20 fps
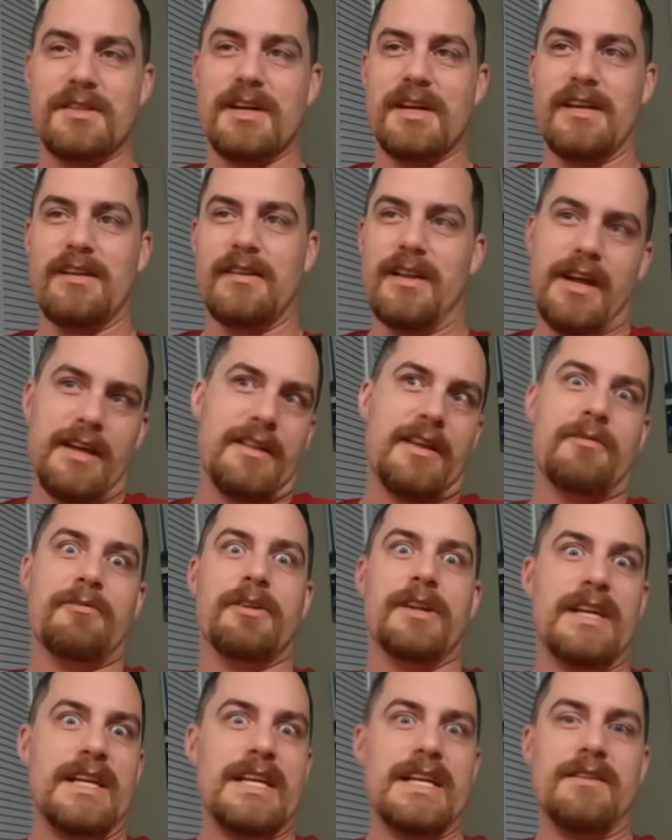Like like they
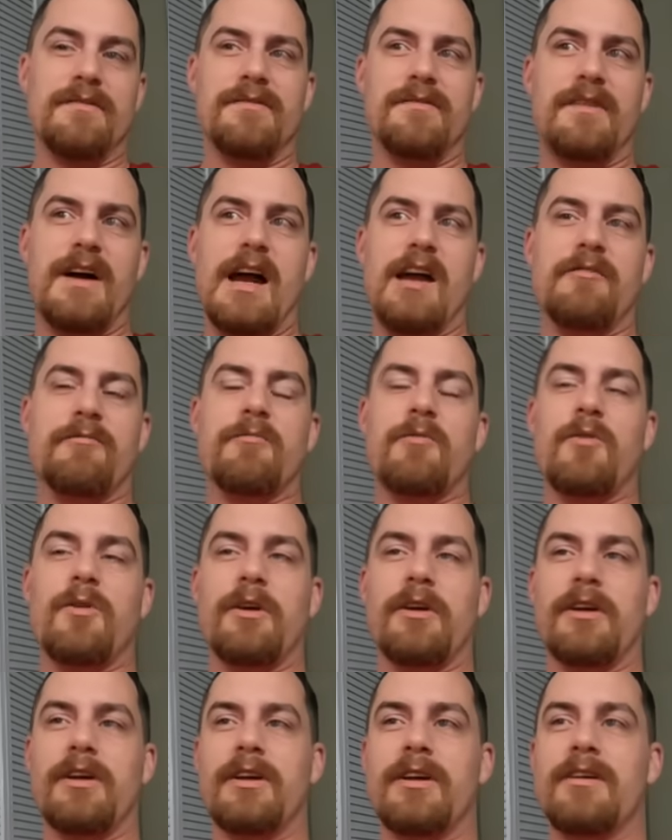really need five
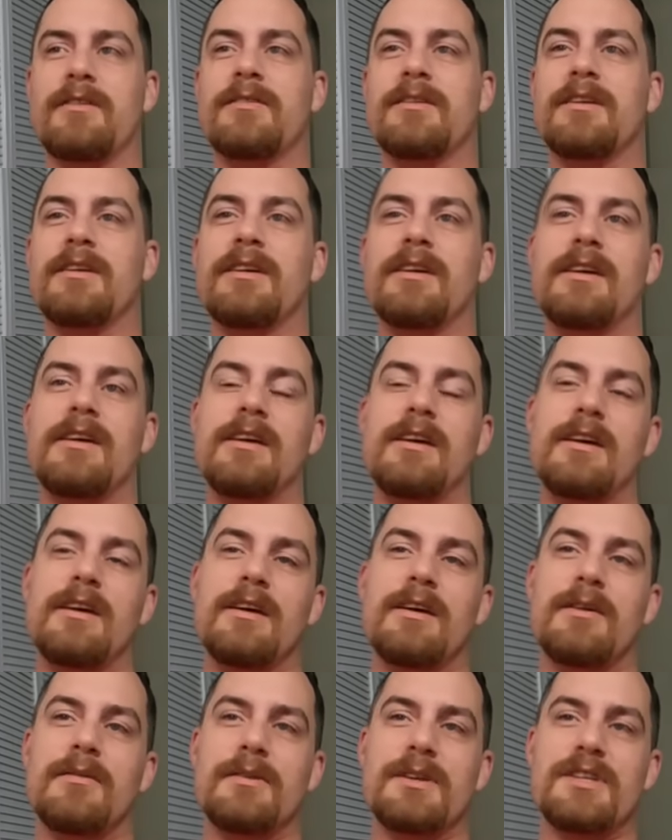more, you know,
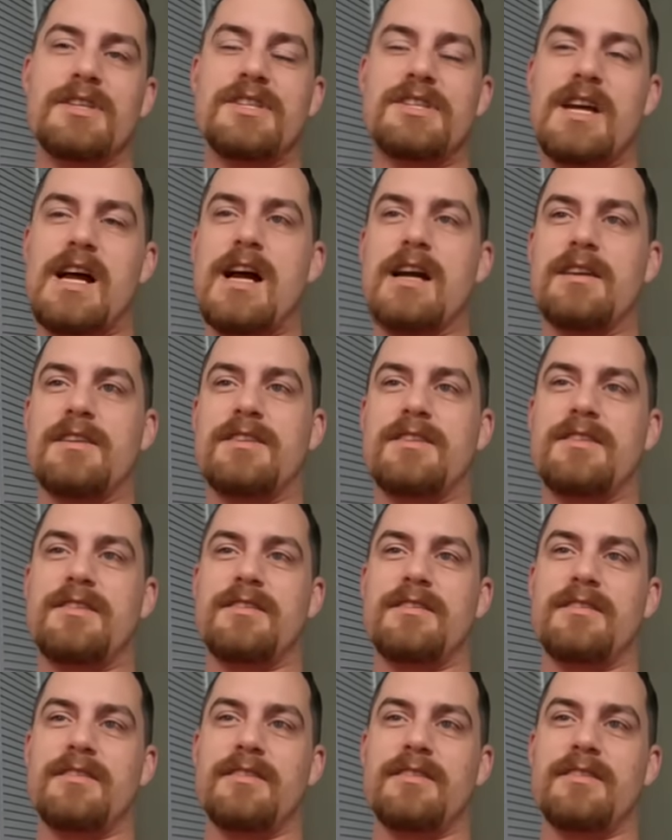which sucks.